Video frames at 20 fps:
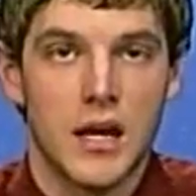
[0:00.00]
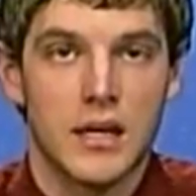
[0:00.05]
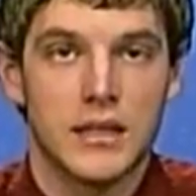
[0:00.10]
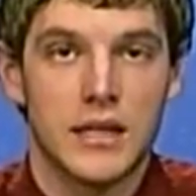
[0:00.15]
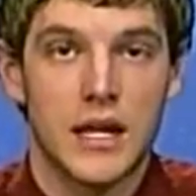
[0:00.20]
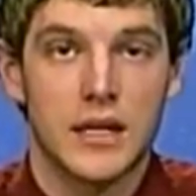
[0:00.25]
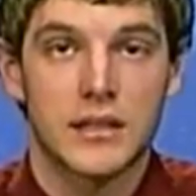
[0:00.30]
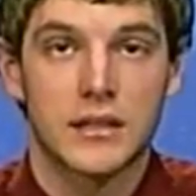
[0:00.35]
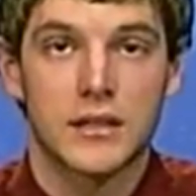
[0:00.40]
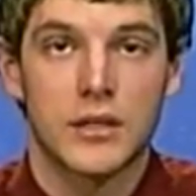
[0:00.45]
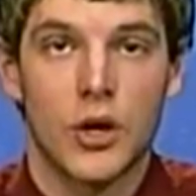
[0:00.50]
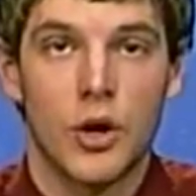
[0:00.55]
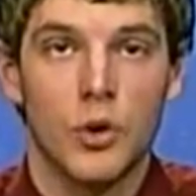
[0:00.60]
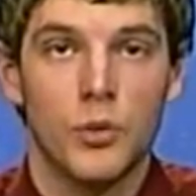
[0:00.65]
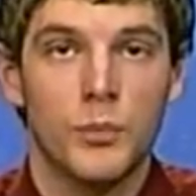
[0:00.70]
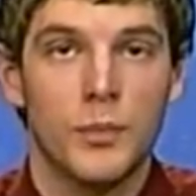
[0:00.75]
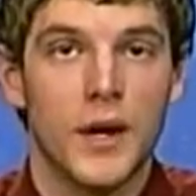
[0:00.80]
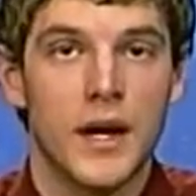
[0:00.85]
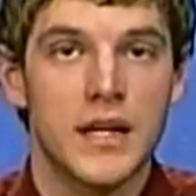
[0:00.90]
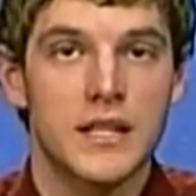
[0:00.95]
Yet
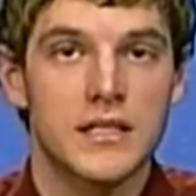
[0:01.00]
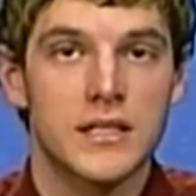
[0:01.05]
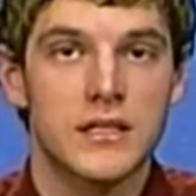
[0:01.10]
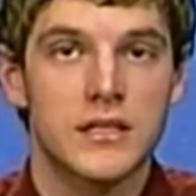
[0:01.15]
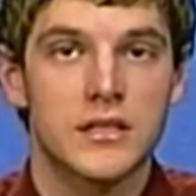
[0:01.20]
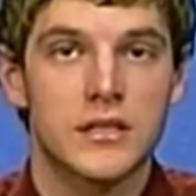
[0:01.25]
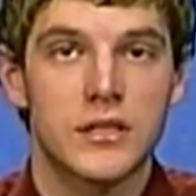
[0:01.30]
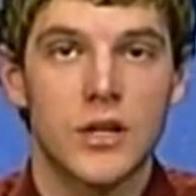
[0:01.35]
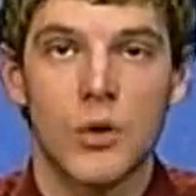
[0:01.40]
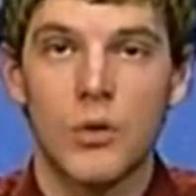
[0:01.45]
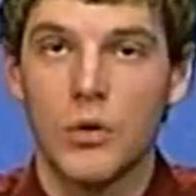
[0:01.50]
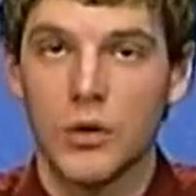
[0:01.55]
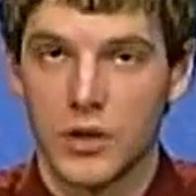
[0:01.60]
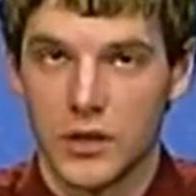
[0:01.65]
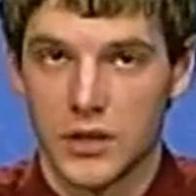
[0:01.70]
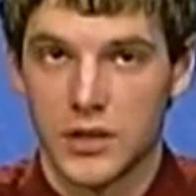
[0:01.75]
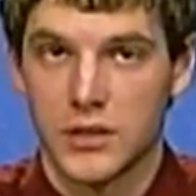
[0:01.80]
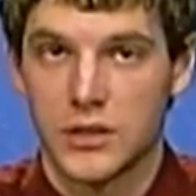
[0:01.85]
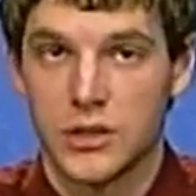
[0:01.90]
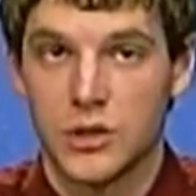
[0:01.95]
gold prices
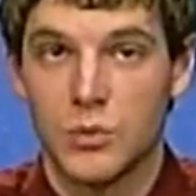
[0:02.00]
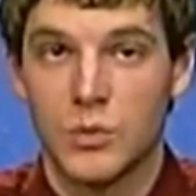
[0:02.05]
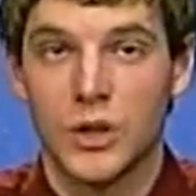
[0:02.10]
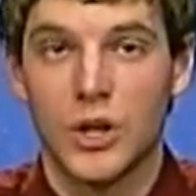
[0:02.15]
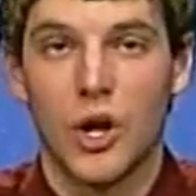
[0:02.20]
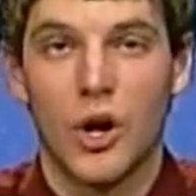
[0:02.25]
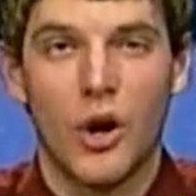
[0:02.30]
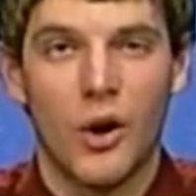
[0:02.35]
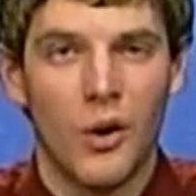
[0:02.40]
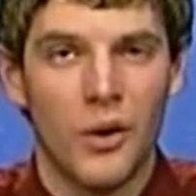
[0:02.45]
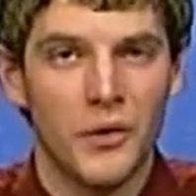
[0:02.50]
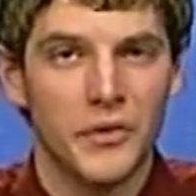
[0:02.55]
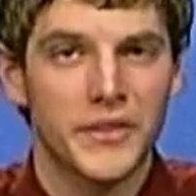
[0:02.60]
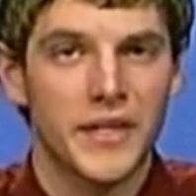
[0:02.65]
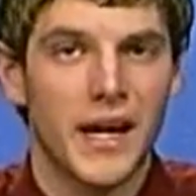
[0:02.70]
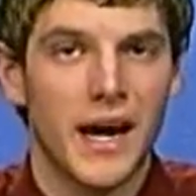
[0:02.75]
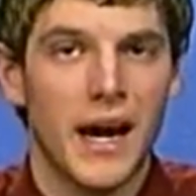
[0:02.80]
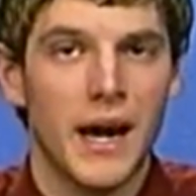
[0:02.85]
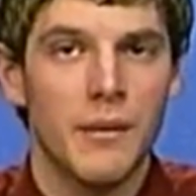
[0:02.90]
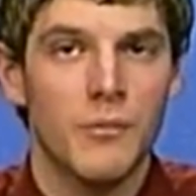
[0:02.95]
soared to an
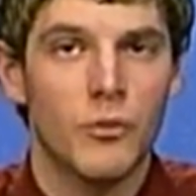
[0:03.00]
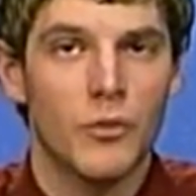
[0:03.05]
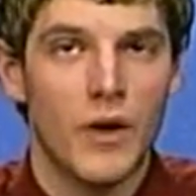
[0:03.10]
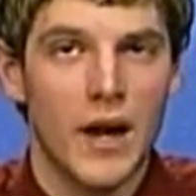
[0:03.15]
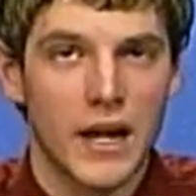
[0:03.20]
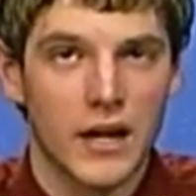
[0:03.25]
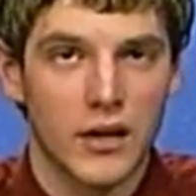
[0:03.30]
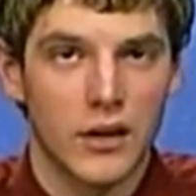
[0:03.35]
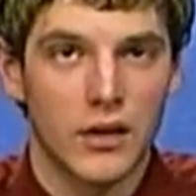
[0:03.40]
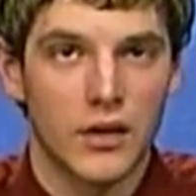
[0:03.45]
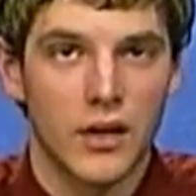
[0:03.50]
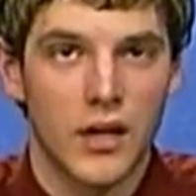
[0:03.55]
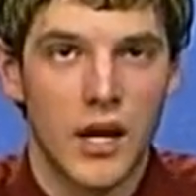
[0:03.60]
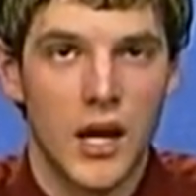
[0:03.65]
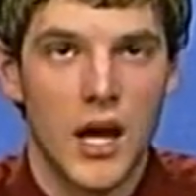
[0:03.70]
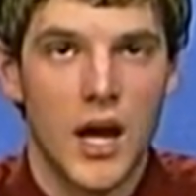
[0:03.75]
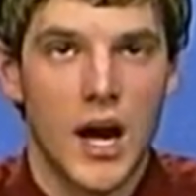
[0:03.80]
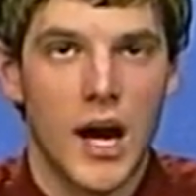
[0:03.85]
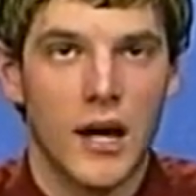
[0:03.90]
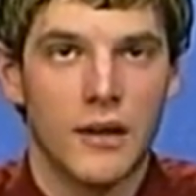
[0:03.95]
all-time record
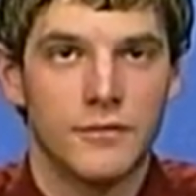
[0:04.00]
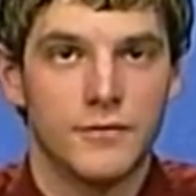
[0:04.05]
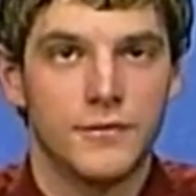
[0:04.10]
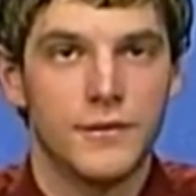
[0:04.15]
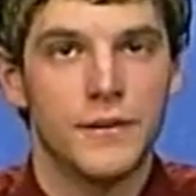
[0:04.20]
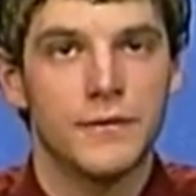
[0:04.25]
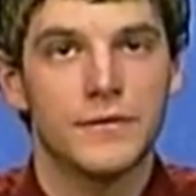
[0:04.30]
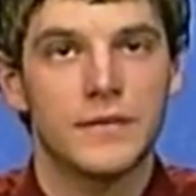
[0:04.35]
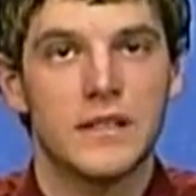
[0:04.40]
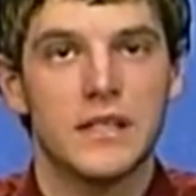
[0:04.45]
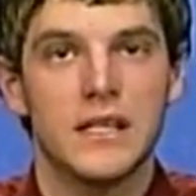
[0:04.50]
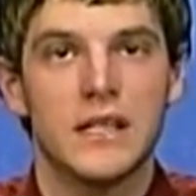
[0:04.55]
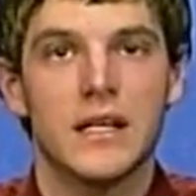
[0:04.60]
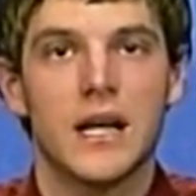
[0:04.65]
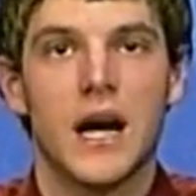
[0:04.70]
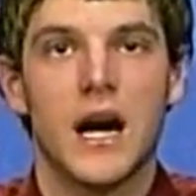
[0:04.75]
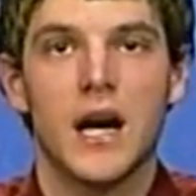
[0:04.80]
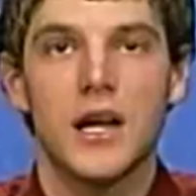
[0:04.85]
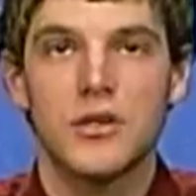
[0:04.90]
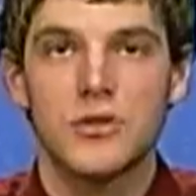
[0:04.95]
of
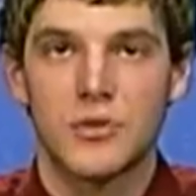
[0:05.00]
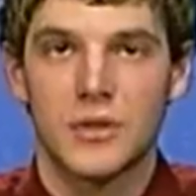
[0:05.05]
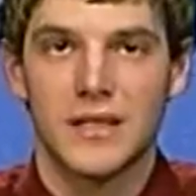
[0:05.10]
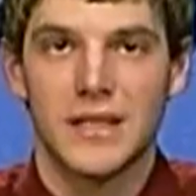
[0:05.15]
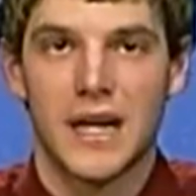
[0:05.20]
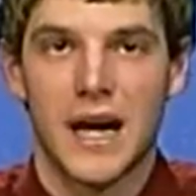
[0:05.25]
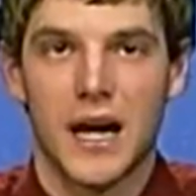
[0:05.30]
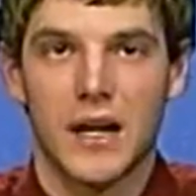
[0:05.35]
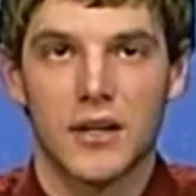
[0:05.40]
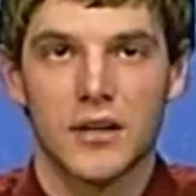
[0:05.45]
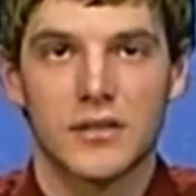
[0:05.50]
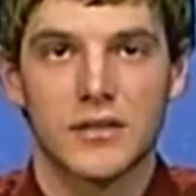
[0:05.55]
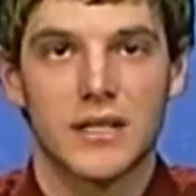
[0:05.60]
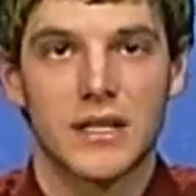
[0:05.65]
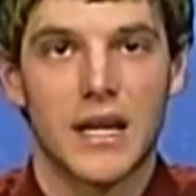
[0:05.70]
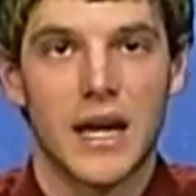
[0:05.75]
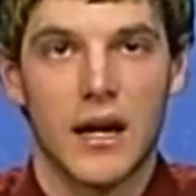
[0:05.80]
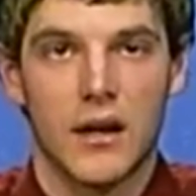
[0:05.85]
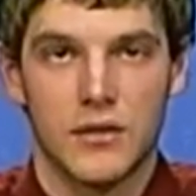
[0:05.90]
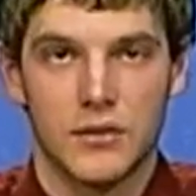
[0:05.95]
$1,500
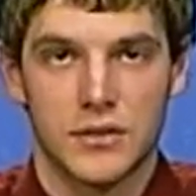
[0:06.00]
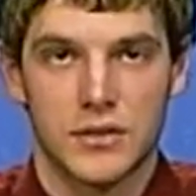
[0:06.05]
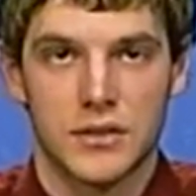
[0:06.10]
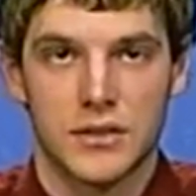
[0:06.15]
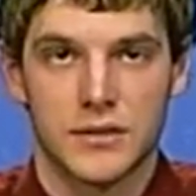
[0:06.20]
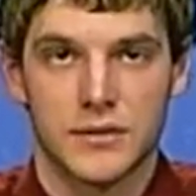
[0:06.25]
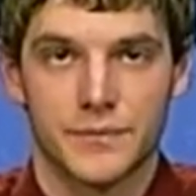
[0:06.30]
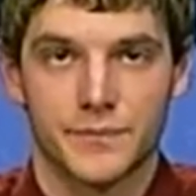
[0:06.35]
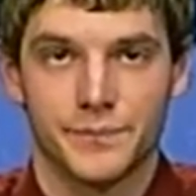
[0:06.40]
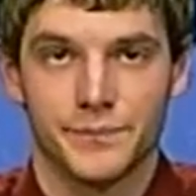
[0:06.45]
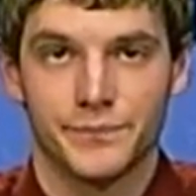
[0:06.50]
an ounce.